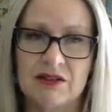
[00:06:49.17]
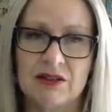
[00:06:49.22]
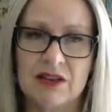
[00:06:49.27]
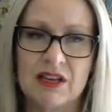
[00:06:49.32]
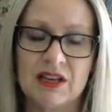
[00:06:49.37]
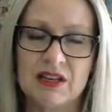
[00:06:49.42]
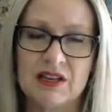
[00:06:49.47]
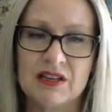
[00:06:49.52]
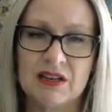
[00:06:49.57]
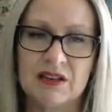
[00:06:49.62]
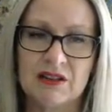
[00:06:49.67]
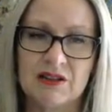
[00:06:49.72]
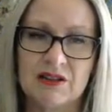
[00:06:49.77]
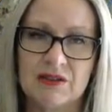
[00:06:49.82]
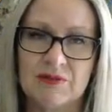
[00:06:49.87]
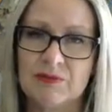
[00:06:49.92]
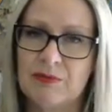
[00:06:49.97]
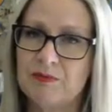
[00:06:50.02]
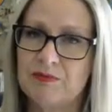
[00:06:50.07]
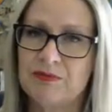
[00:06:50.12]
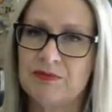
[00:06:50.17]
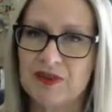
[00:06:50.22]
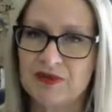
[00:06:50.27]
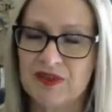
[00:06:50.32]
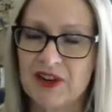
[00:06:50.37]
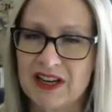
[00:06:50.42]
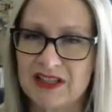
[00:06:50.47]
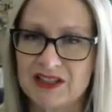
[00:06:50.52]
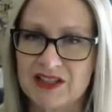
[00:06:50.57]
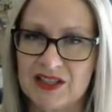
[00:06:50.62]
The
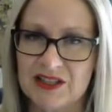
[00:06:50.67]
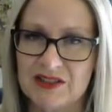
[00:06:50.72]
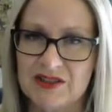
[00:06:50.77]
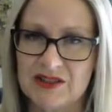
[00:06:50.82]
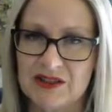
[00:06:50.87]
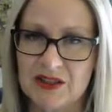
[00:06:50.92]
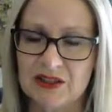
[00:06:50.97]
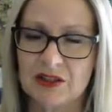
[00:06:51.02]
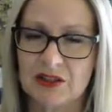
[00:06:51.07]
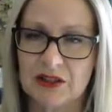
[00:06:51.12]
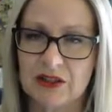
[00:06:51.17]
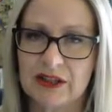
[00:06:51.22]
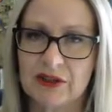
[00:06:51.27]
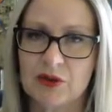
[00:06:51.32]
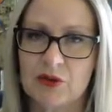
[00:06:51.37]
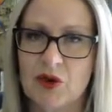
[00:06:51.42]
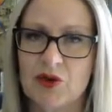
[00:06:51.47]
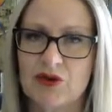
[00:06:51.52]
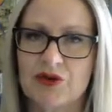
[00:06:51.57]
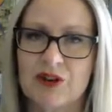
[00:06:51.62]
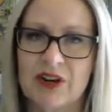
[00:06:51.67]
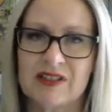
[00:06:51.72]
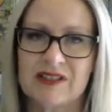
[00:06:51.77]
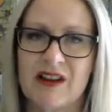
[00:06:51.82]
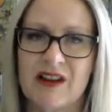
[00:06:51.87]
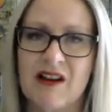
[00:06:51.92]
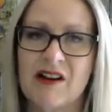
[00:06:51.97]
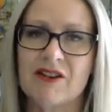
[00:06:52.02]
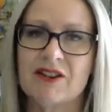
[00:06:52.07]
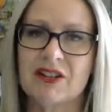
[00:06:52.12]
fact is that collateral contracts
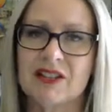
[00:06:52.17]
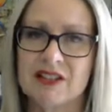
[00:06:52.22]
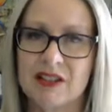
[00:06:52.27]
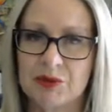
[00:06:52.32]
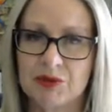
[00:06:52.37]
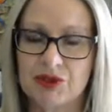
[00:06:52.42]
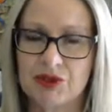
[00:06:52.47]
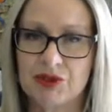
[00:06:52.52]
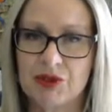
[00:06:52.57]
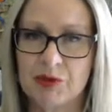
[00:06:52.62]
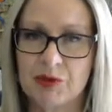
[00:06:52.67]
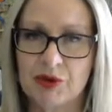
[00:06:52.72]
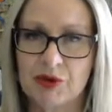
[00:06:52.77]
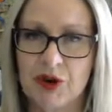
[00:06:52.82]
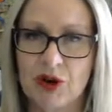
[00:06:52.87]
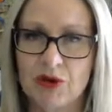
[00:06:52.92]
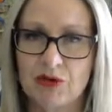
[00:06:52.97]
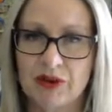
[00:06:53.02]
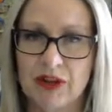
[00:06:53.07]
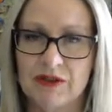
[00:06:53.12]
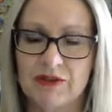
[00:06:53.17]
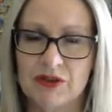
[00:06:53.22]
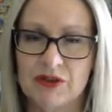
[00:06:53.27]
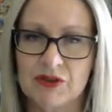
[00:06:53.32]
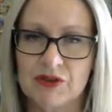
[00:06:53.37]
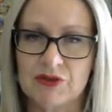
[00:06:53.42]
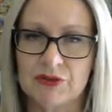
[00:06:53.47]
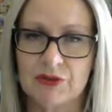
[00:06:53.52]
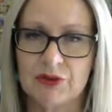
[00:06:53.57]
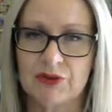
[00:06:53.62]
are an exception to the parole
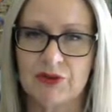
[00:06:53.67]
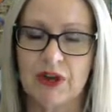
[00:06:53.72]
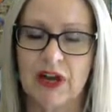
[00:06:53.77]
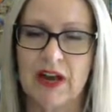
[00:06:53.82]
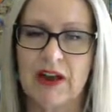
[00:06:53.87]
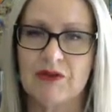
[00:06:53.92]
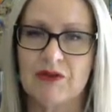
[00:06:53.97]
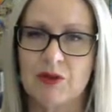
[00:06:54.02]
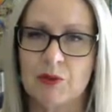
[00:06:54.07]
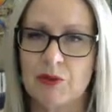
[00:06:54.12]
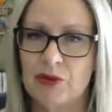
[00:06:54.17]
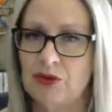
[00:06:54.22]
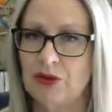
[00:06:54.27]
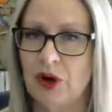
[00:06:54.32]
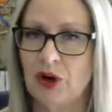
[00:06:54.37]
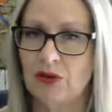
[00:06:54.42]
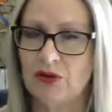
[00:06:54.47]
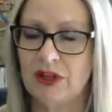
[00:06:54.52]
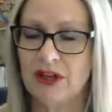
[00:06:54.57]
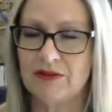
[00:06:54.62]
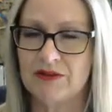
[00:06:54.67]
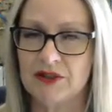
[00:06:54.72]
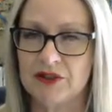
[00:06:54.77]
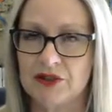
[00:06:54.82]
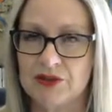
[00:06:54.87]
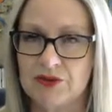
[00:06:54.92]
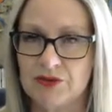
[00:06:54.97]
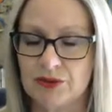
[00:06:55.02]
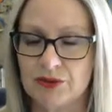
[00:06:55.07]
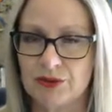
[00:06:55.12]
evidence rule, and the parole
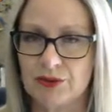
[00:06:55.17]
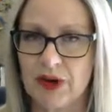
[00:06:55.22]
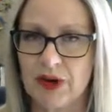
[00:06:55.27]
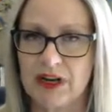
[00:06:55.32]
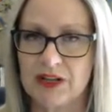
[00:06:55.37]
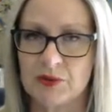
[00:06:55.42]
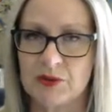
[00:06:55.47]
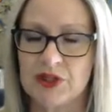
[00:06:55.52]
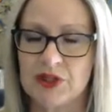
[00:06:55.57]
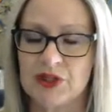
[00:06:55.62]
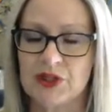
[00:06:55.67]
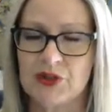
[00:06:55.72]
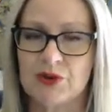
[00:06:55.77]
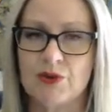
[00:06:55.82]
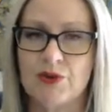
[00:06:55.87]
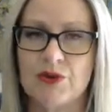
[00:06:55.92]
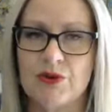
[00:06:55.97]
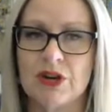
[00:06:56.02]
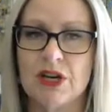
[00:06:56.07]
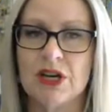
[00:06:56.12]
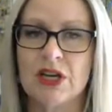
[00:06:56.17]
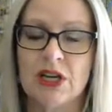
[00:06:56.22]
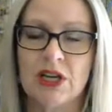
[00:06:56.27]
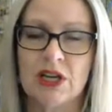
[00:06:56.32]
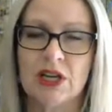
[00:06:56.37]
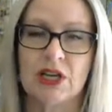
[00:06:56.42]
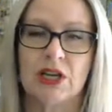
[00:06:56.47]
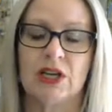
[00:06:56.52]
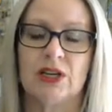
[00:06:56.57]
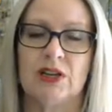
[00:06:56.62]
evidence rule, as we saw
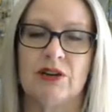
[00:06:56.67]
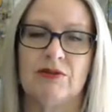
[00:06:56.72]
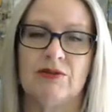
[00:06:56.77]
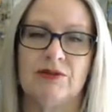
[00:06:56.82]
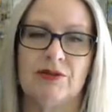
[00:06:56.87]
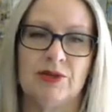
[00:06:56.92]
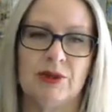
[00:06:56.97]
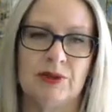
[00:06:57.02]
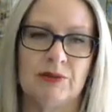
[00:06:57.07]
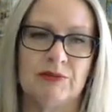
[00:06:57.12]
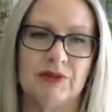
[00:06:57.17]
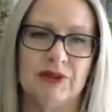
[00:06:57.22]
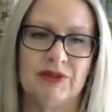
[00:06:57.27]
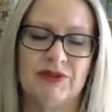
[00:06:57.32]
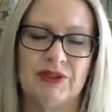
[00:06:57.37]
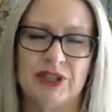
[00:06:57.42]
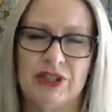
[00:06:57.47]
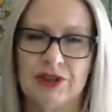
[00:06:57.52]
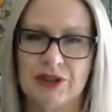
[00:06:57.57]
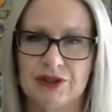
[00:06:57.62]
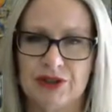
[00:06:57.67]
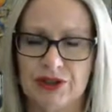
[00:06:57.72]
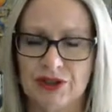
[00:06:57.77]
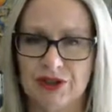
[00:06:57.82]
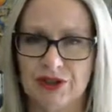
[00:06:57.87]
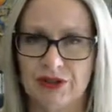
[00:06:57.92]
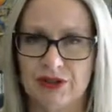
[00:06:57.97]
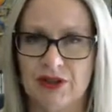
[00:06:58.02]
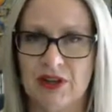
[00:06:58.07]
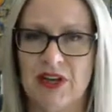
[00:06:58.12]
from video
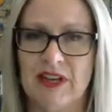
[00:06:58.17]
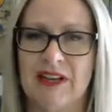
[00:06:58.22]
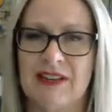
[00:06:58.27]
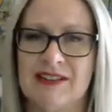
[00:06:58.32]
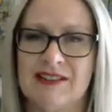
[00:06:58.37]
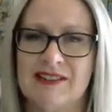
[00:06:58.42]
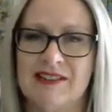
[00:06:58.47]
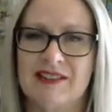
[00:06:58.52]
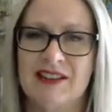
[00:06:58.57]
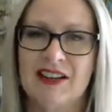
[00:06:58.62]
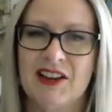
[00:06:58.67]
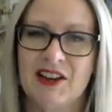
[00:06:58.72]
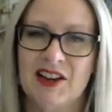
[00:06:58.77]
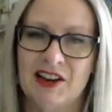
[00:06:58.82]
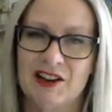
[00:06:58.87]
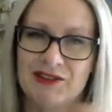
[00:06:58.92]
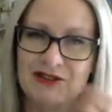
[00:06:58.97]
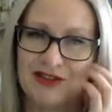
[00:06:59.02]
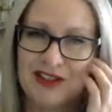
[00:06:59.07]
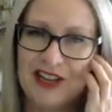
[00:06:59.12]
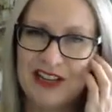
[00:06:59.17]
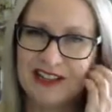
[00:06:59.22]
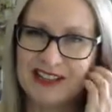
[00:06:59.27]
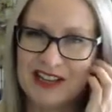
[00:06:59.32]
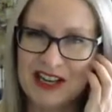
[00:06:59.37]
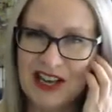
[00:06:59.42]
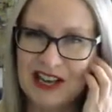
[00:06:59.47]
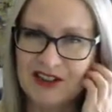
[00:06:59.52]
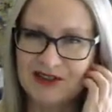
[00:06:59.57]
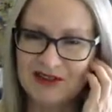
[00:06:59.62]
2, is fairly
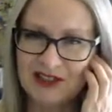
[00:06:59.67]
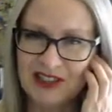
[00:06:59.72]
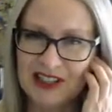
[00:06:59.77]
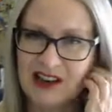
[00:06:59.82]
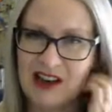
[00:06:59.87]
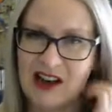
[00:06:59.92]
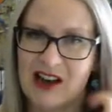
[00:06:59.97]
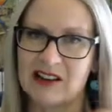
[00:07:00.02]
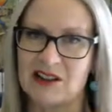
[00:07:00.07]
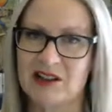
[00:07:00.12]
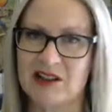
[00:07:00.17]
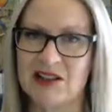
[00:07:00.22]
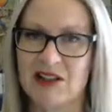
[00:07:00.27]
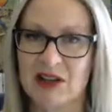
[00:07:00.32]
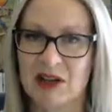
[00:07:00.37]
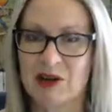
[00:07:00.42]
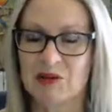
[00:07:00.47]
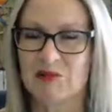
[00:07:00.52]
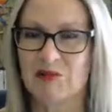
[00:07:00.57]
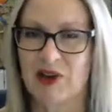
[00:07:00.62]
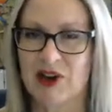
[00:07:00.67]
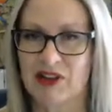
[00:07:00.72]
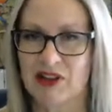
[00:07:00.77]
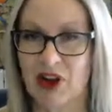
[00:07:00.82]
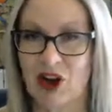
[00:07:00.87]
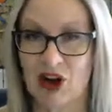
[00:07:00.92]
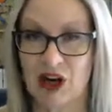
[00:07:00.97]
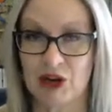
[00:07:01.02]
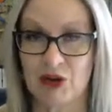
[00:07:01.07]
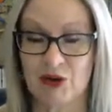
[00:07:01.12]
carefully guarded by the
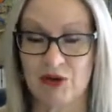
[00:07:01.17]
High